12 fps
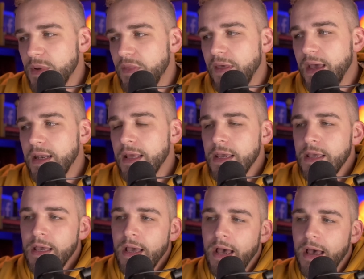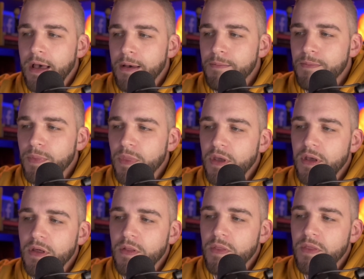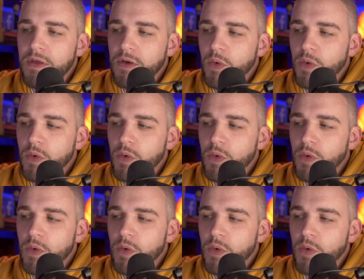that. Um, the the